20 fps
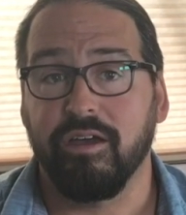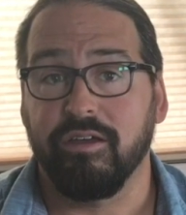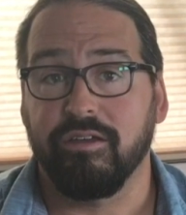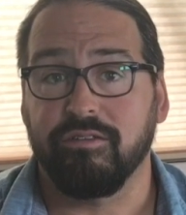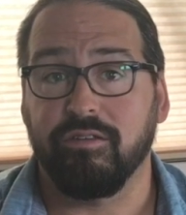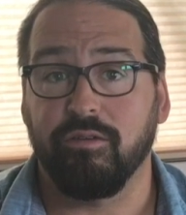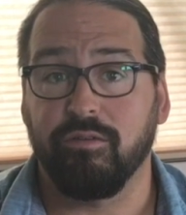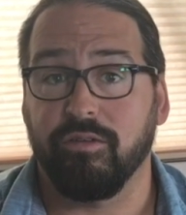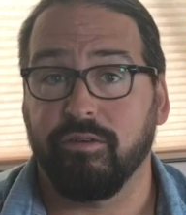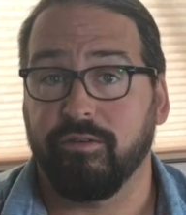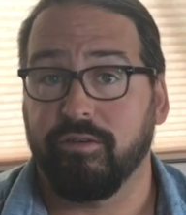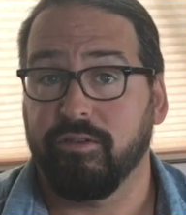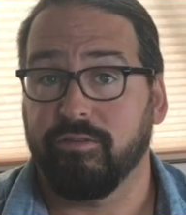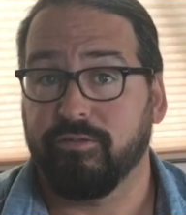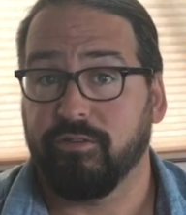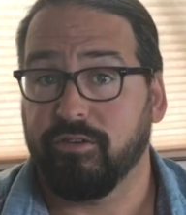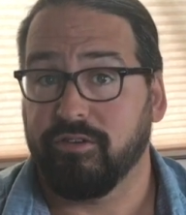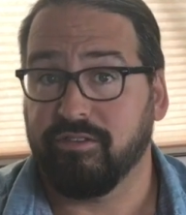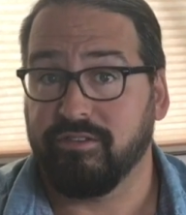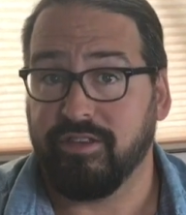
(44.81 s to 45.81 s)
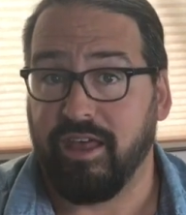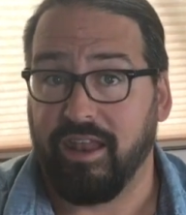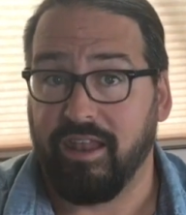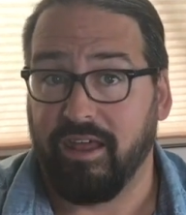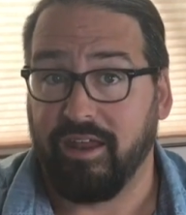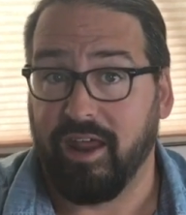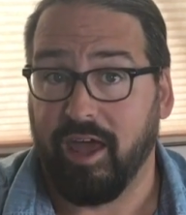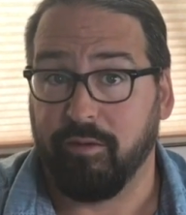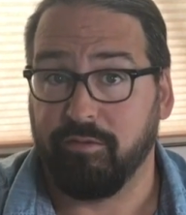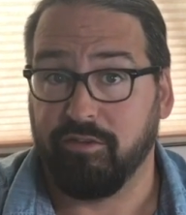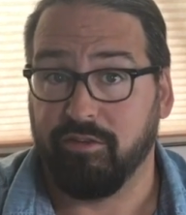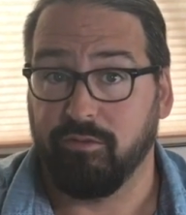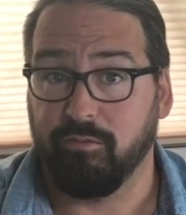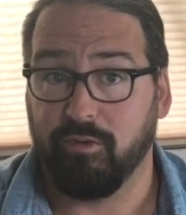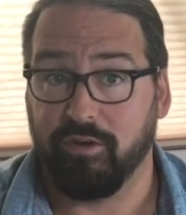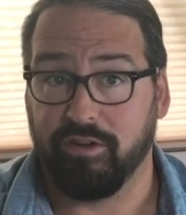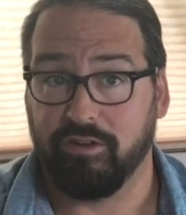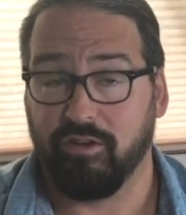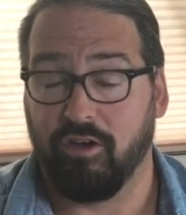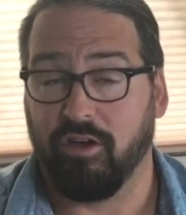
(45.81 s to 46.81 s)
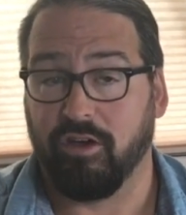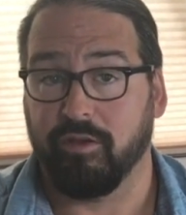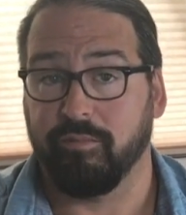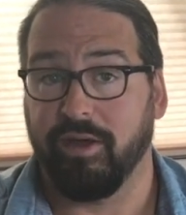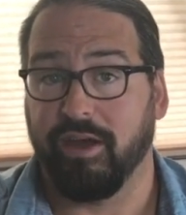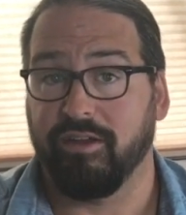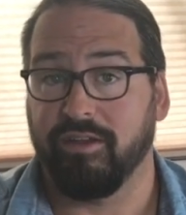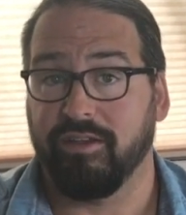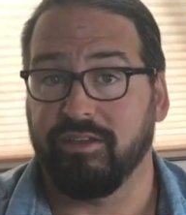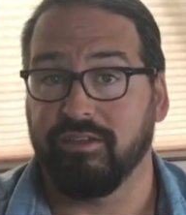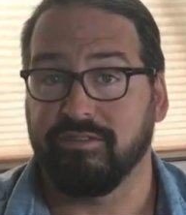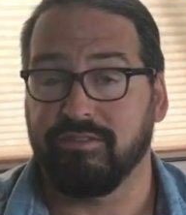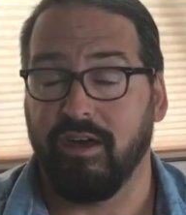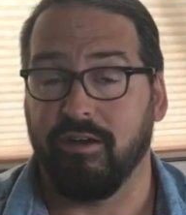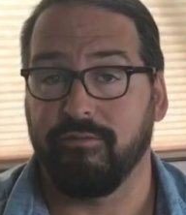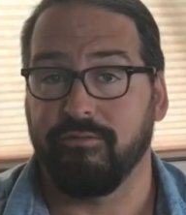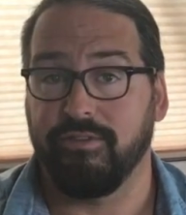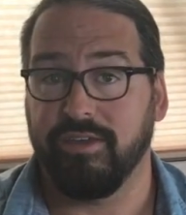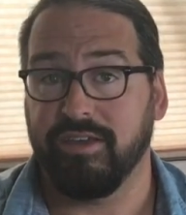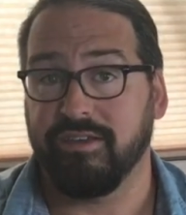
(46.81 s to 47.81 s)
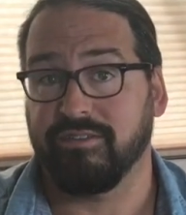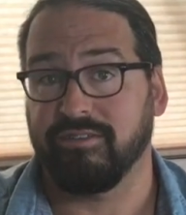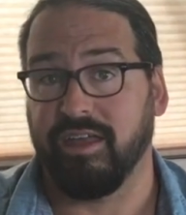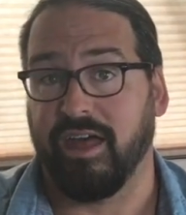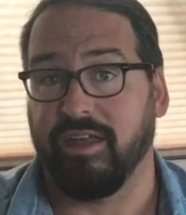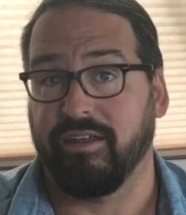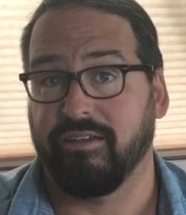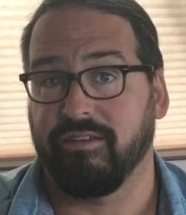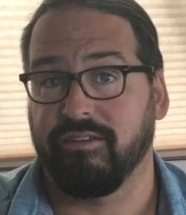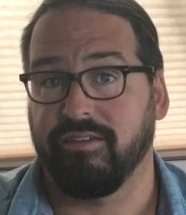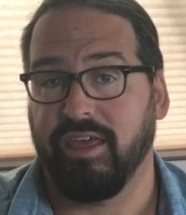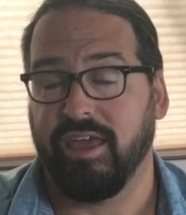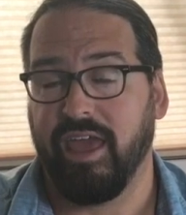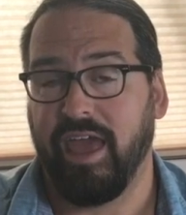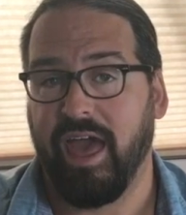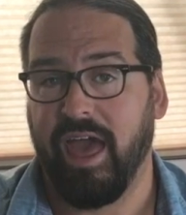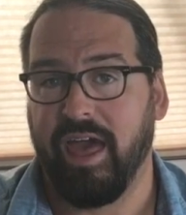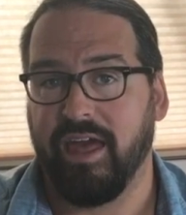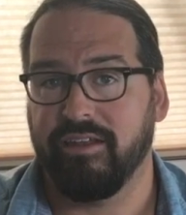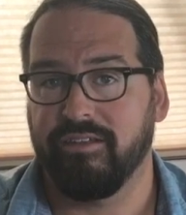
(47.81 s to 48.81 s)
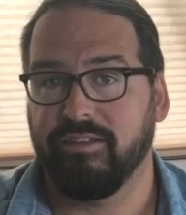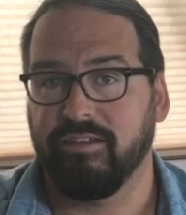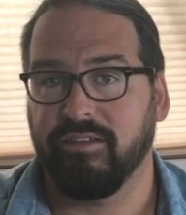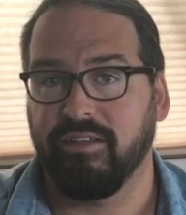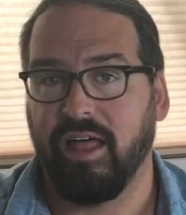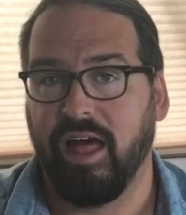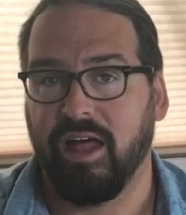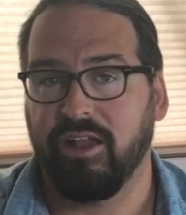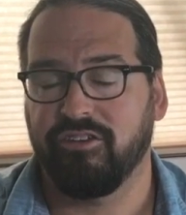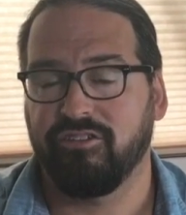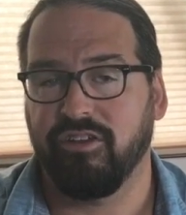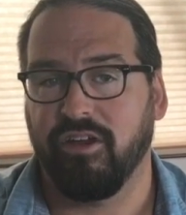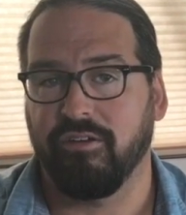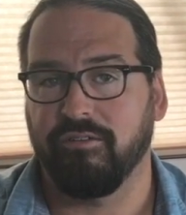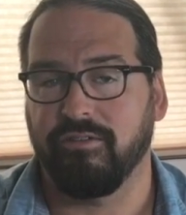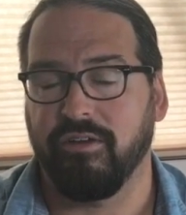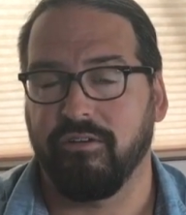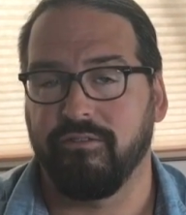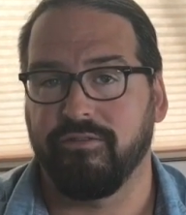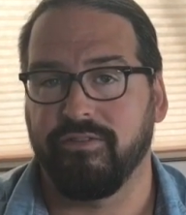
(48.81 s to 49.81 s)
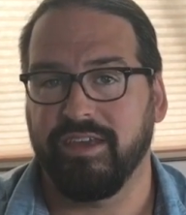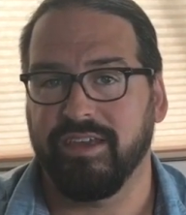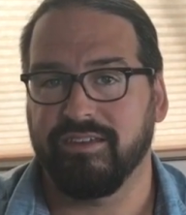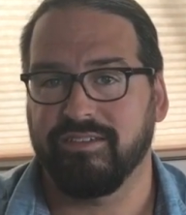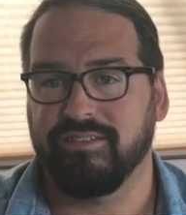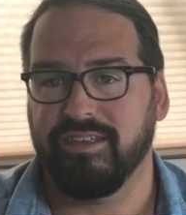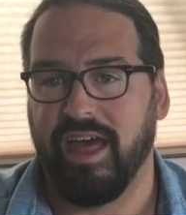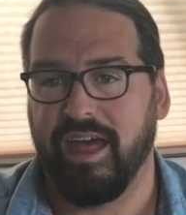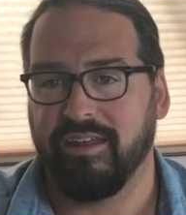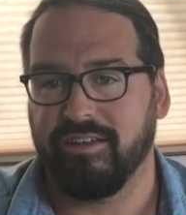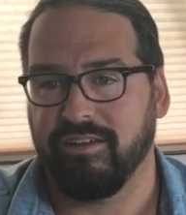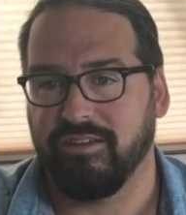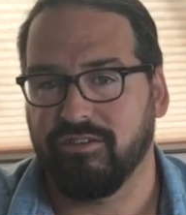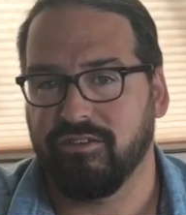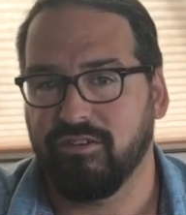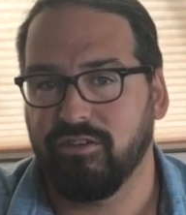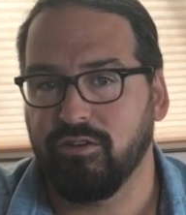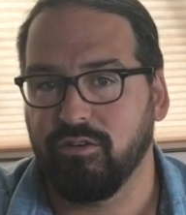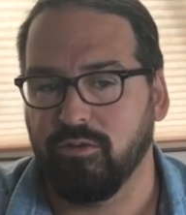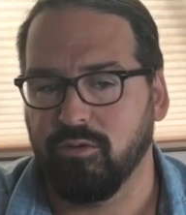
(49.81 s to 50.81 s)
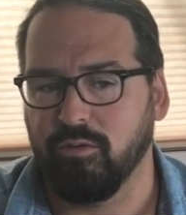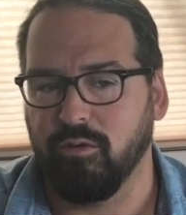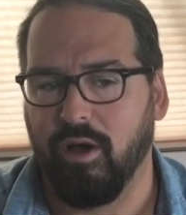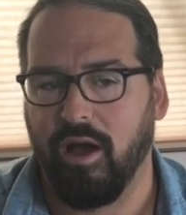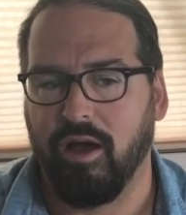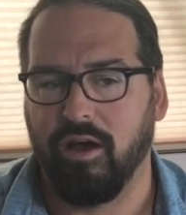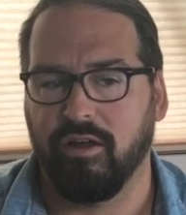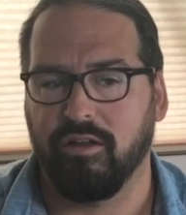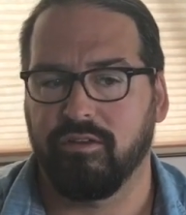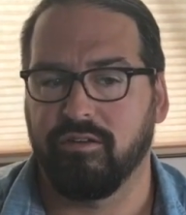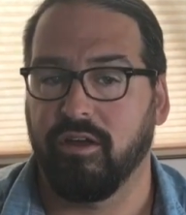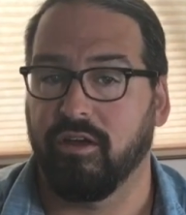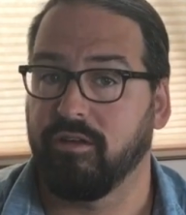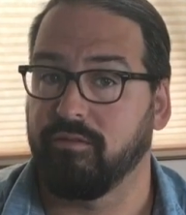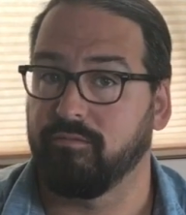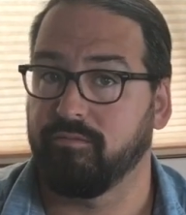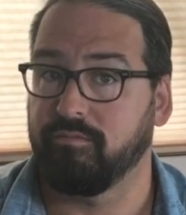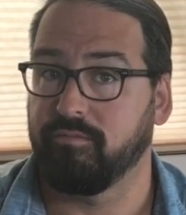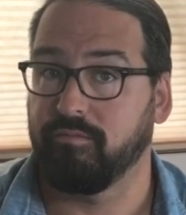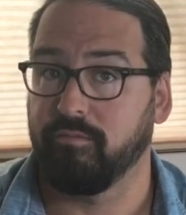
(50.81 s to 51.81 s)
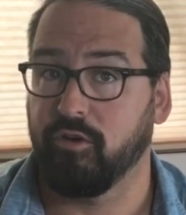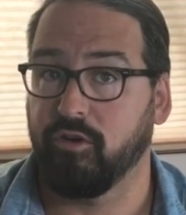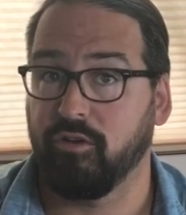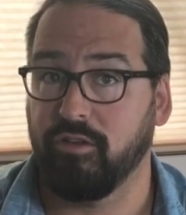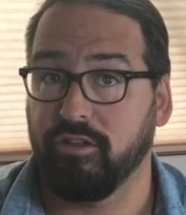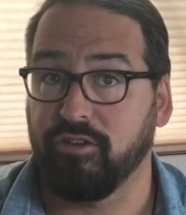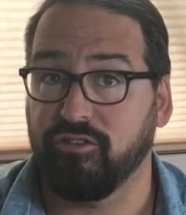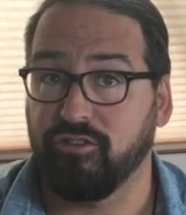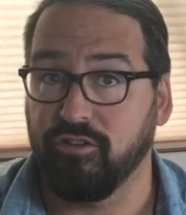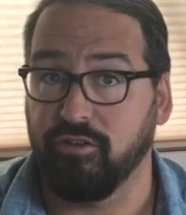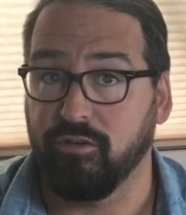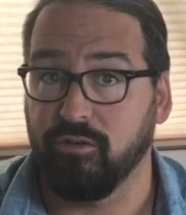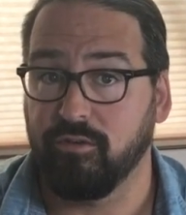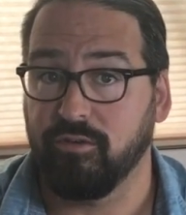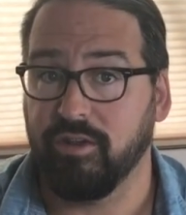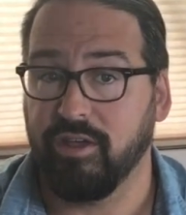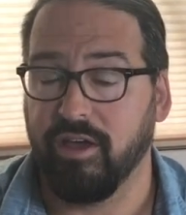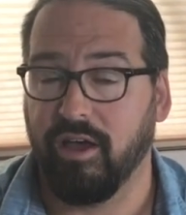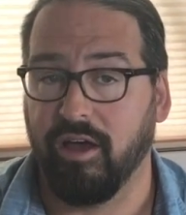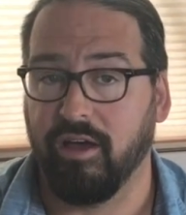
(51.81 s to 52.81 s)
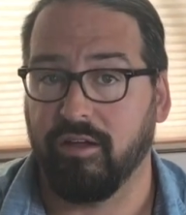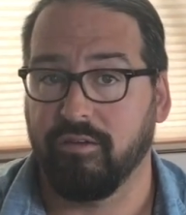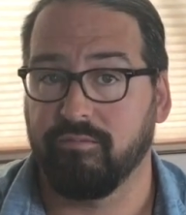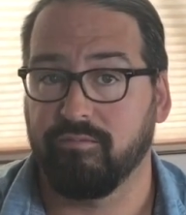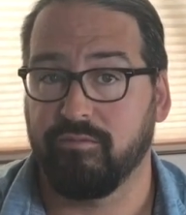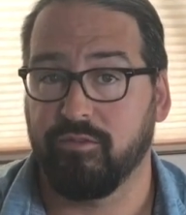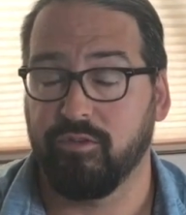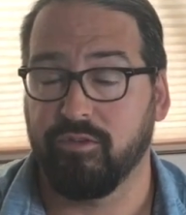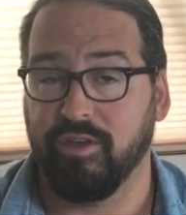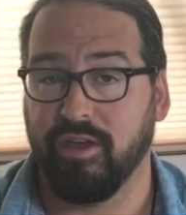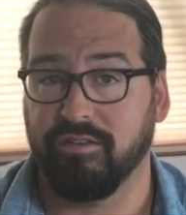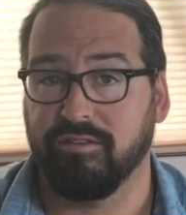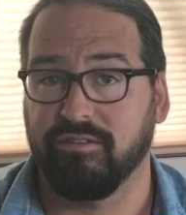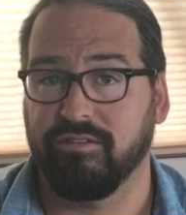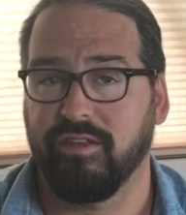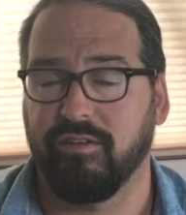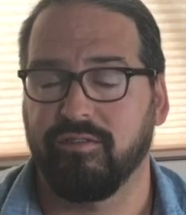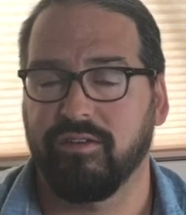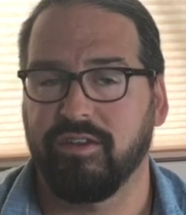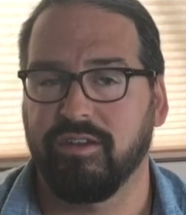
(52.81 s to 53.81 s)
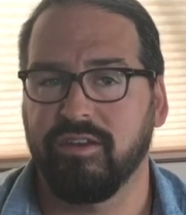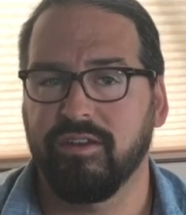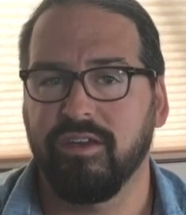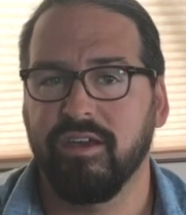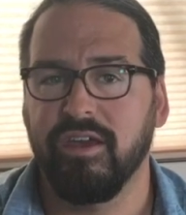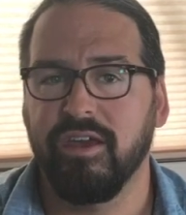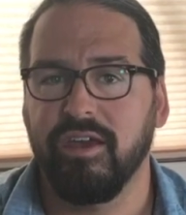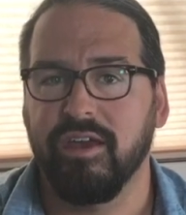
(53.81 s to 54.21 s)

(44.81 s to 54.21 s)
So the first satellite option I want to talk about is a uh, Viasat. They had the launch of a uh, Viasat 2 on uh, early June um, 2017.